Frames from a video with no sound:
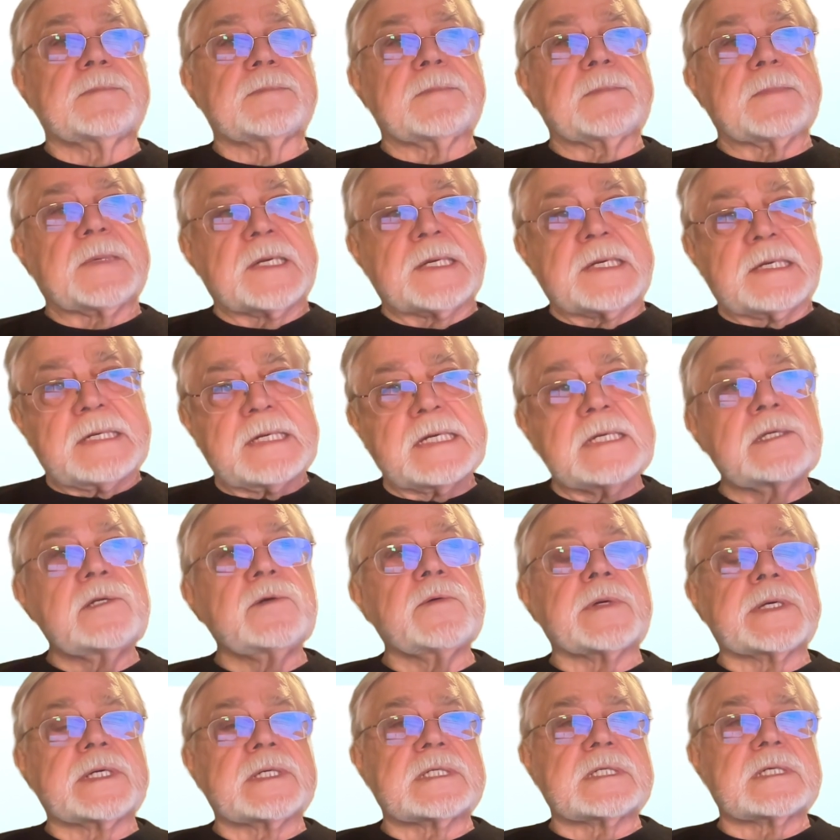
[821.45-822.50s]

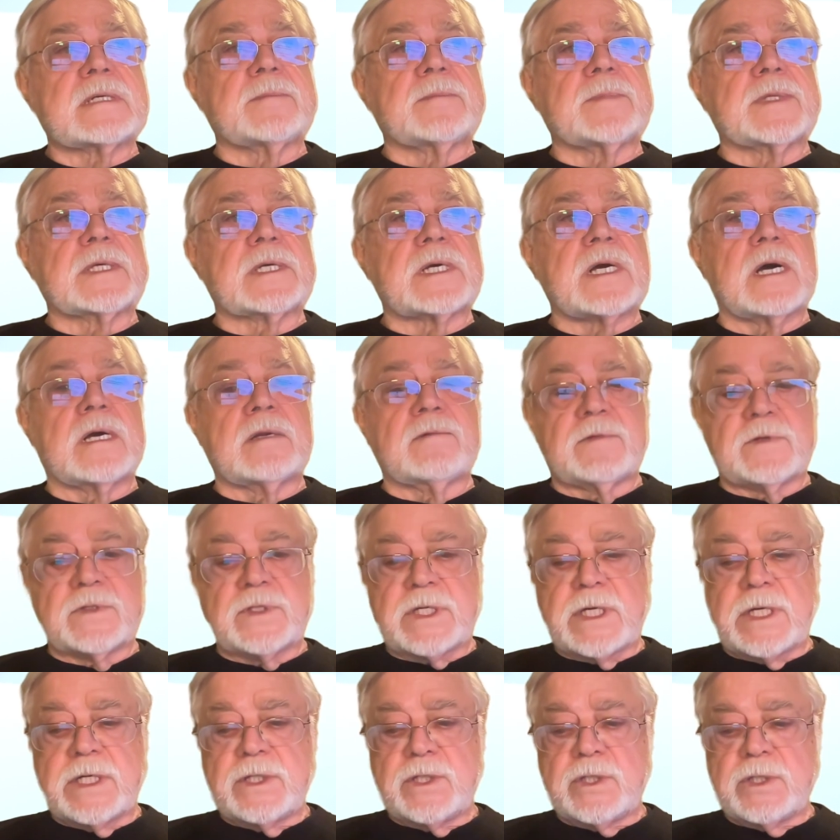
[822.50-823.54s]
continuing some of the
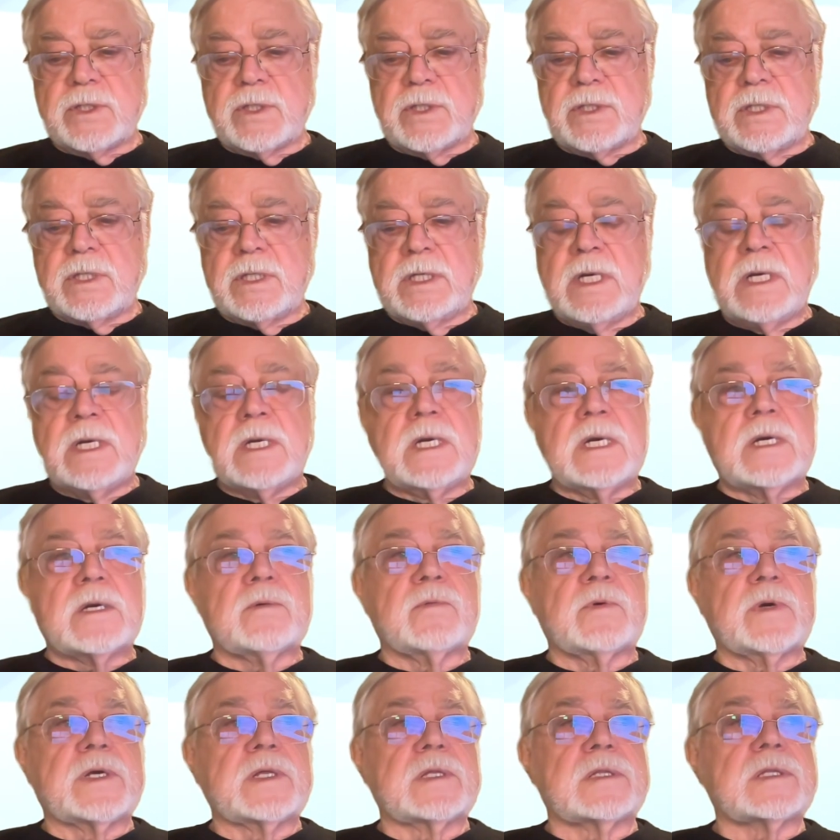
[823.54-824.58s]
conversations
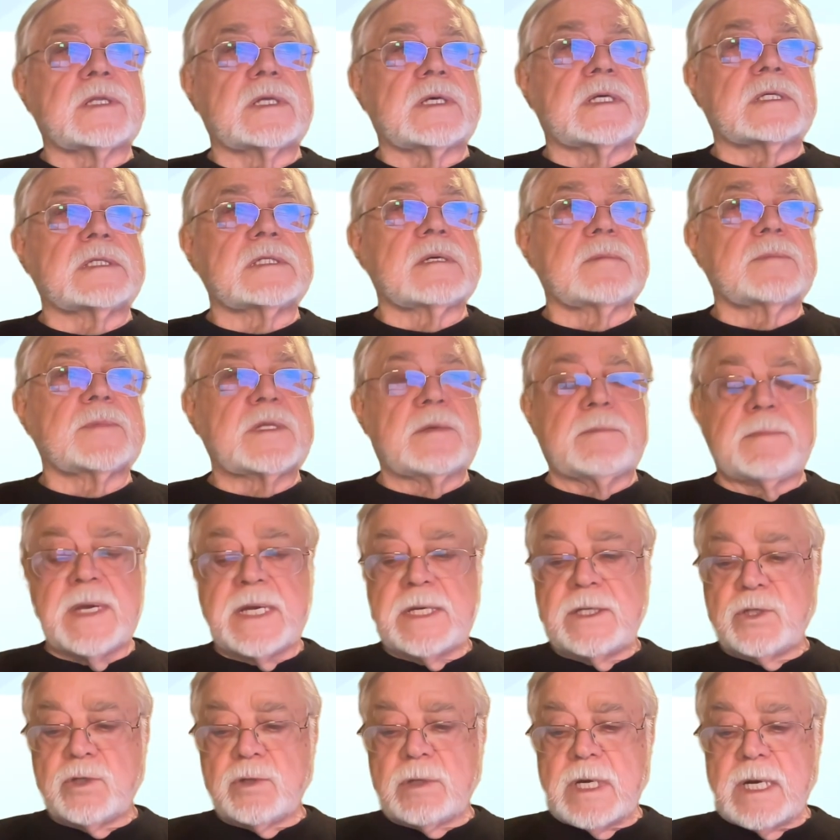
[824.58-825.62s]
with some of the
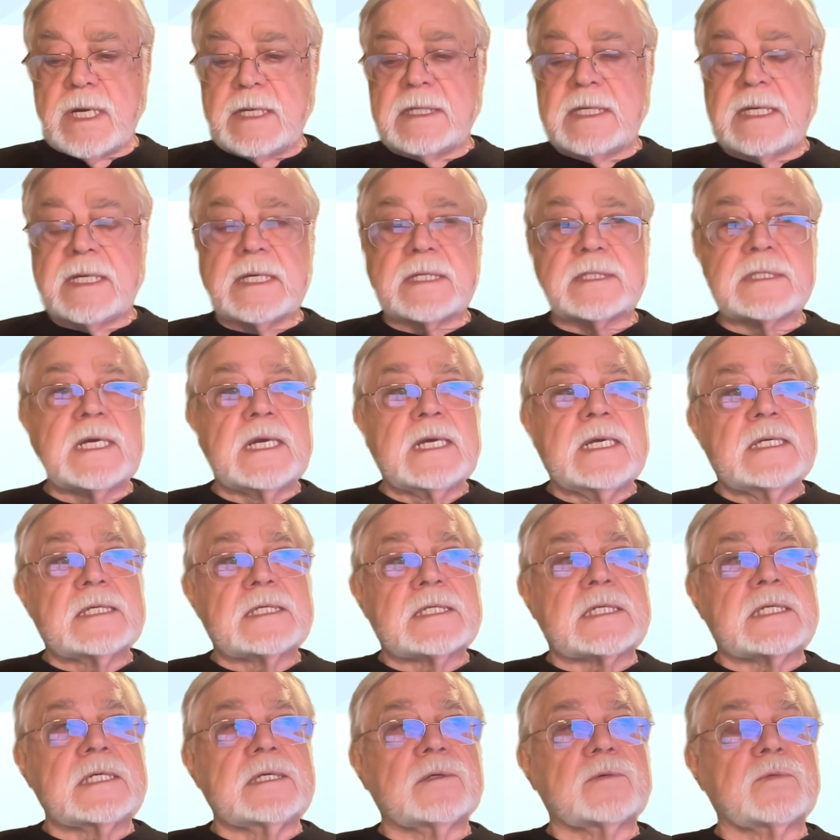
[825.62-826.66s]
major ideas,
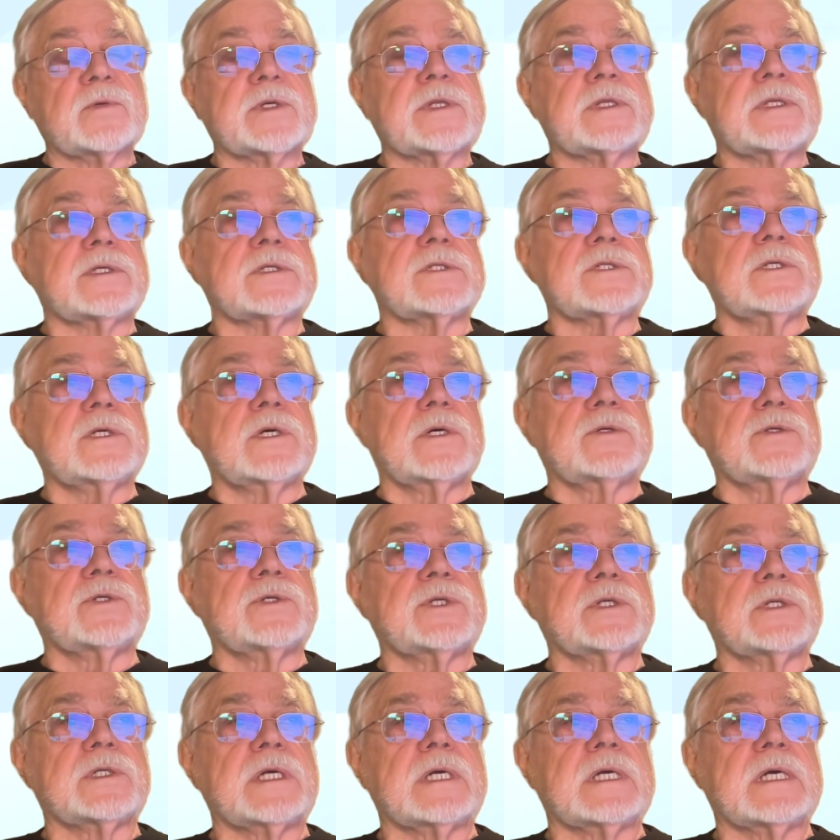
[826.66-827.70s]
still with this
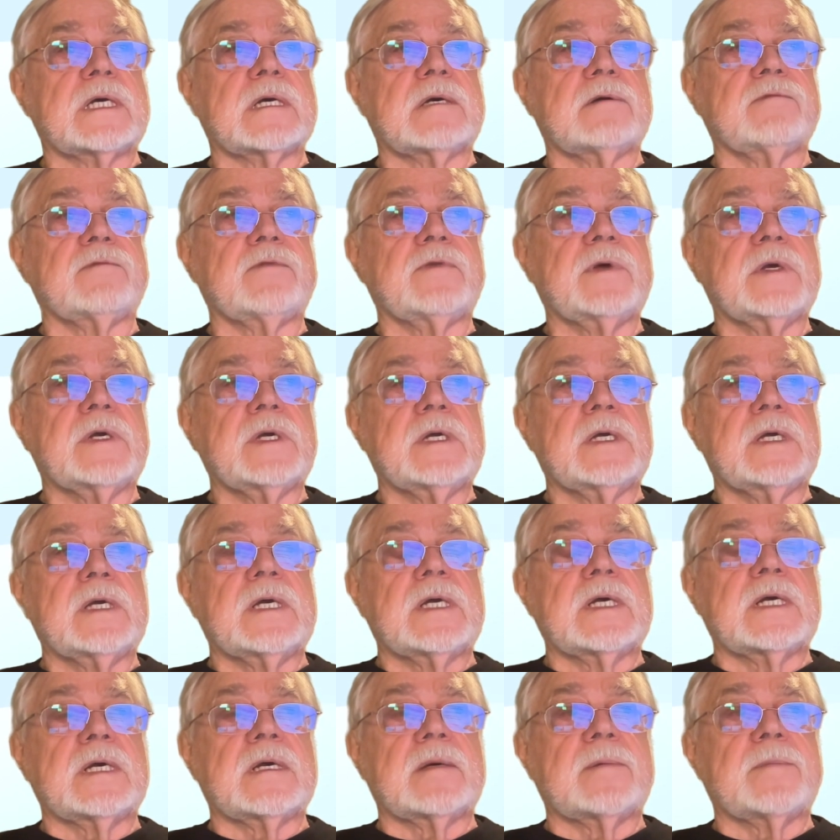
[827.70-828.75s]
notion of
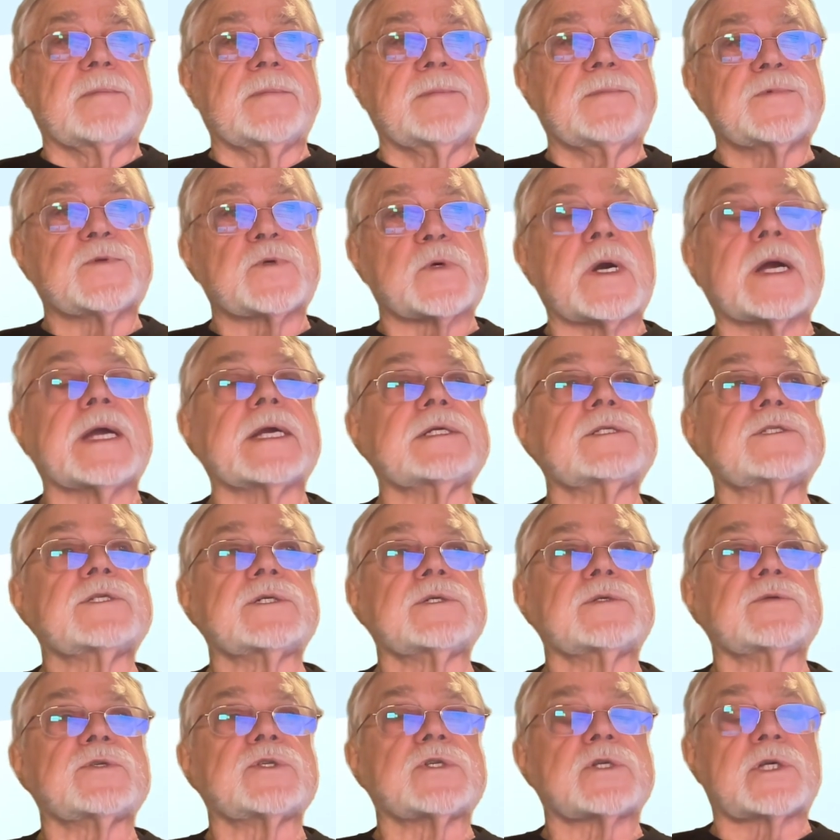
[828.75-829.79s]
trying
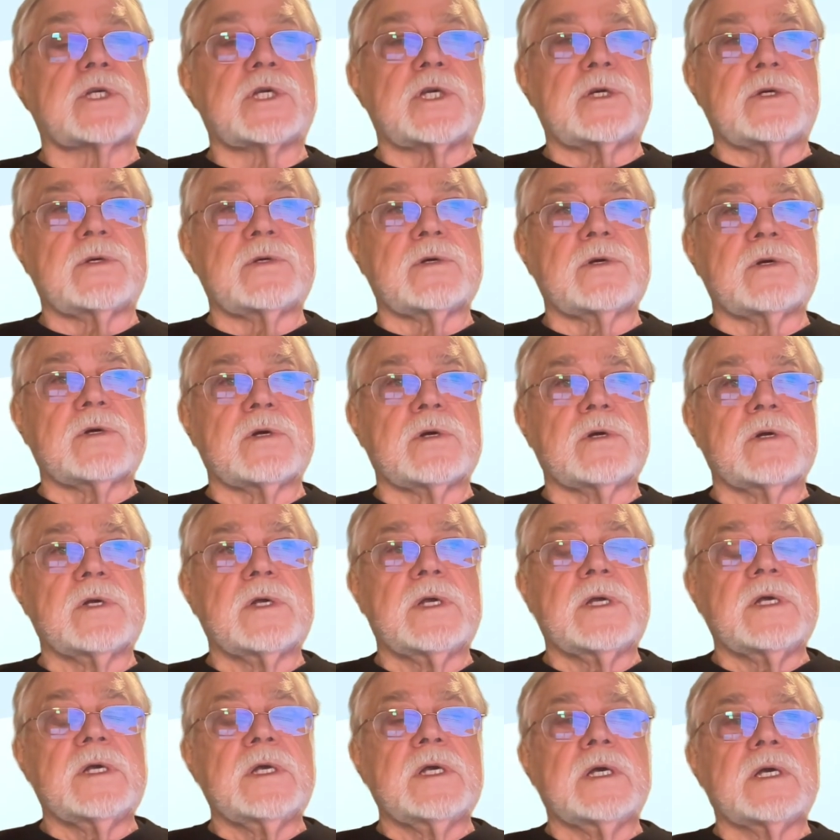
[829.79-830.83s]
to secure
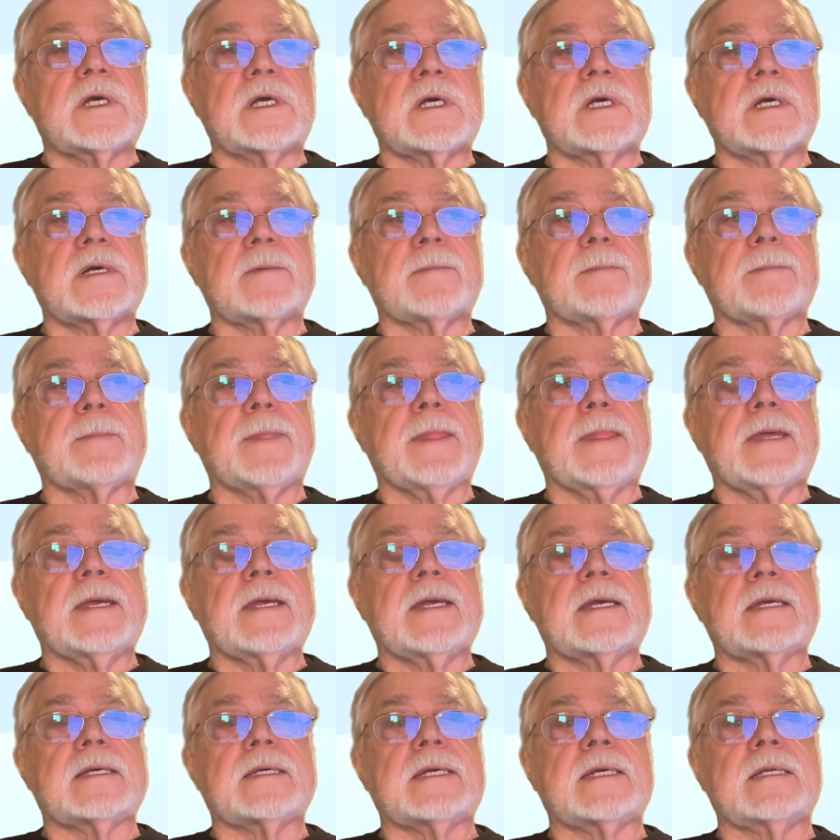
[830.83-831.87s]

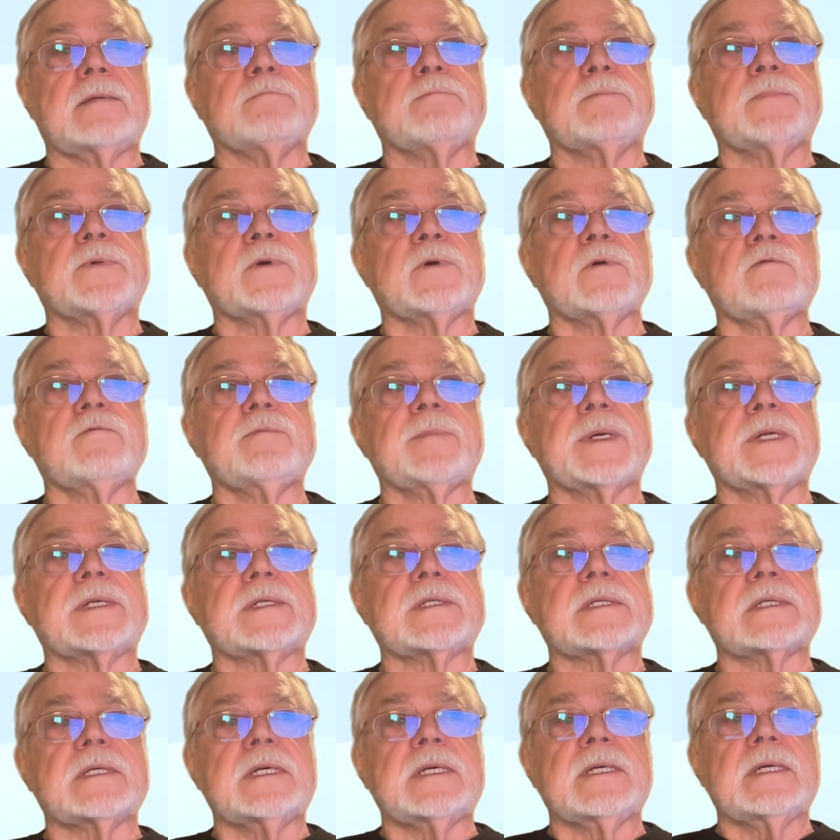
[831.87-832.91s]

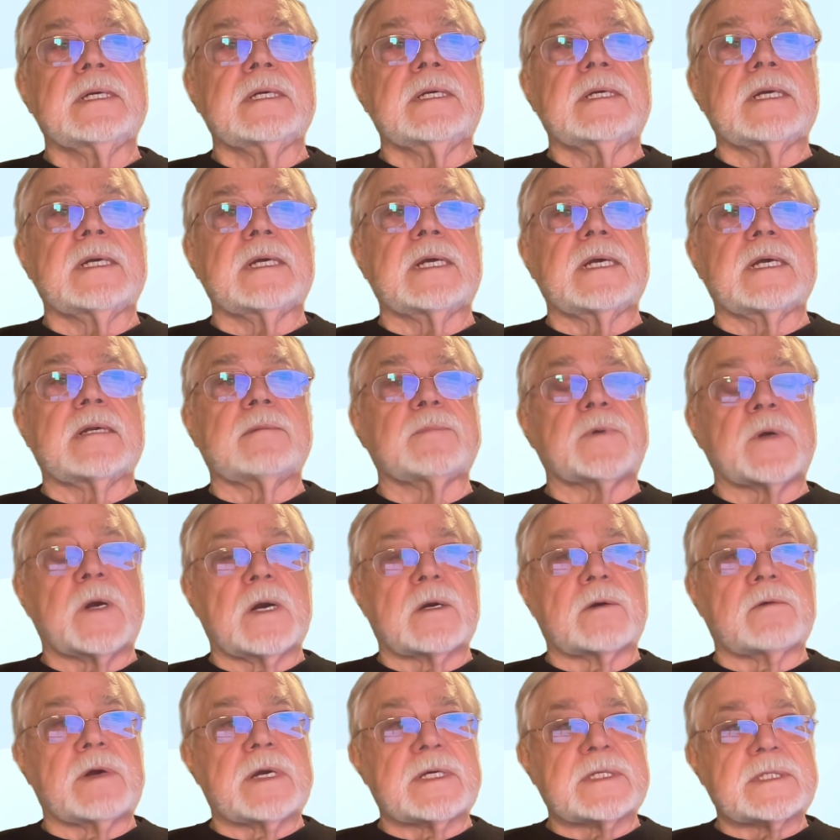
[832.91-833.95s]
improvement and
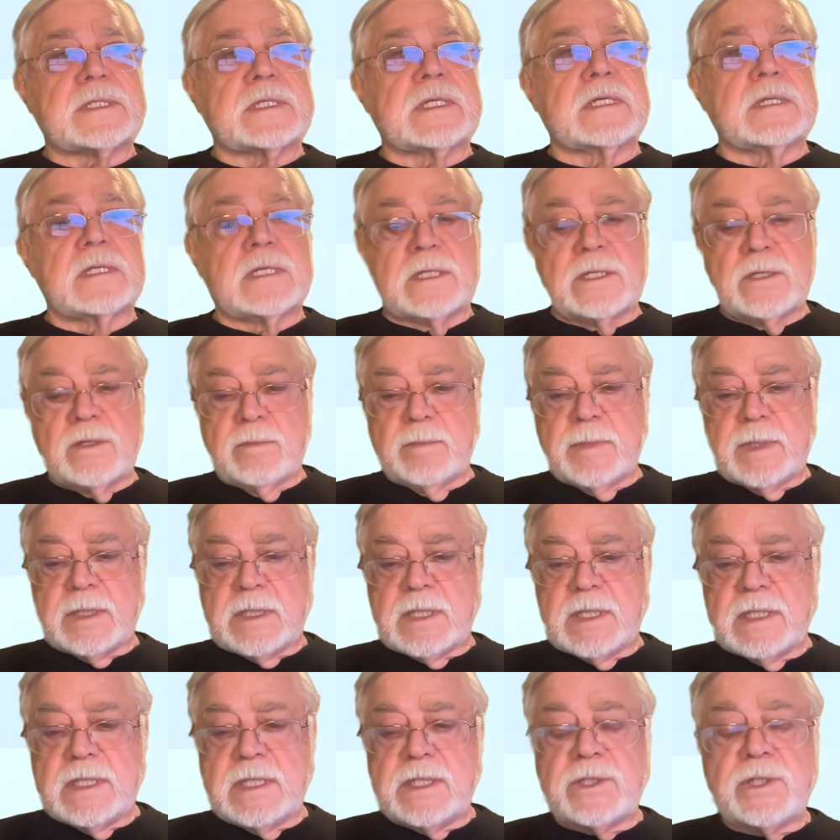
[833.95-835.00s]
progress in the human
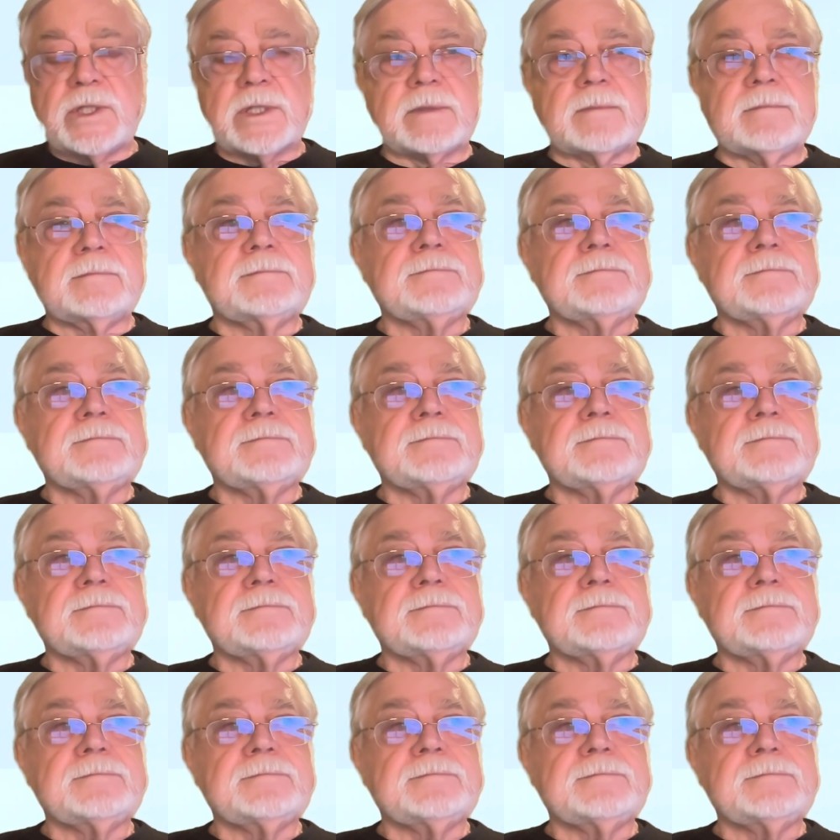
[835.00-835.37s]
condition.